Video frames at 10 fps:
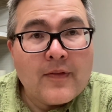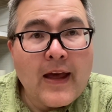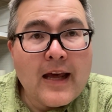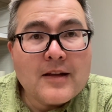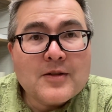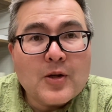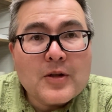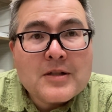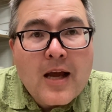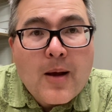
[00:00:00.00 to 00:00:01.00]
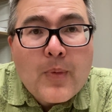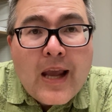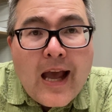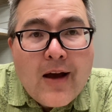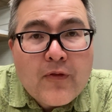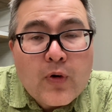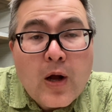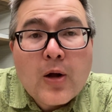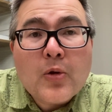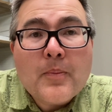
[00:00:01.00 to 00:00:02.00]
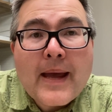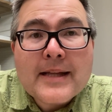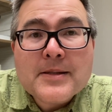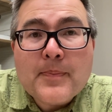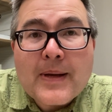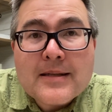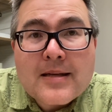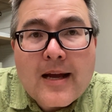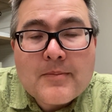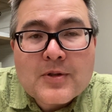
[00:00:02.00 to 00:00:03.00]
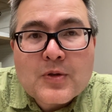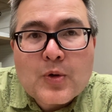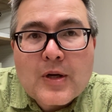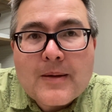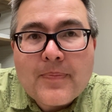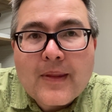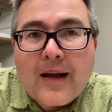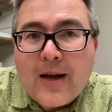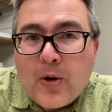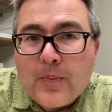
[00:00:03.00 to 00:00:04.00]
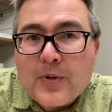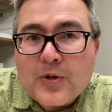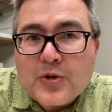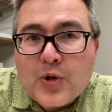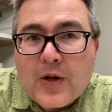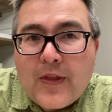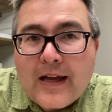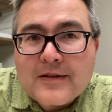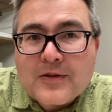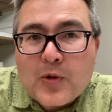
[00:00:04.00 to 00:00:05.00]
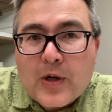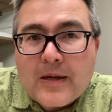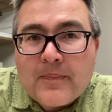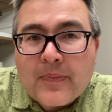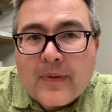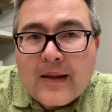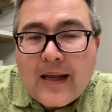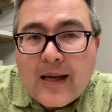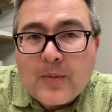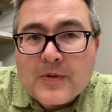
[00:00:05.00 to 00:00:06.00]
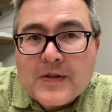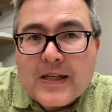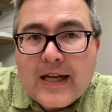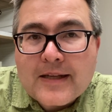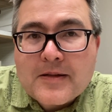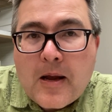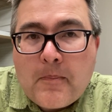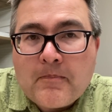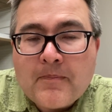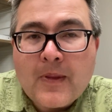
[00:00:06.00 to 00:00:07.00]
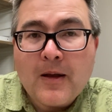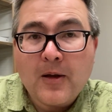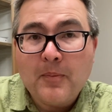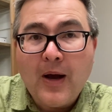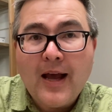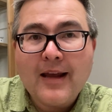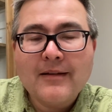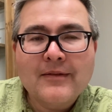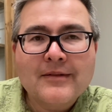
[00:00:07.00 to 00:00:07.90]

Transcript: That is all the time we have for Uncle Matt's Bedtime Story. I hope you enjoyed that story, and we'll see you next time. Goodbye.